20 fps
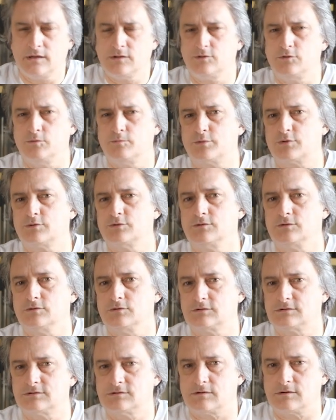to
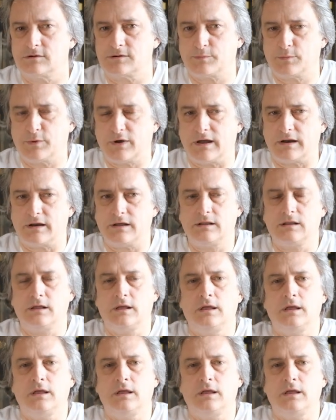produce solar panel.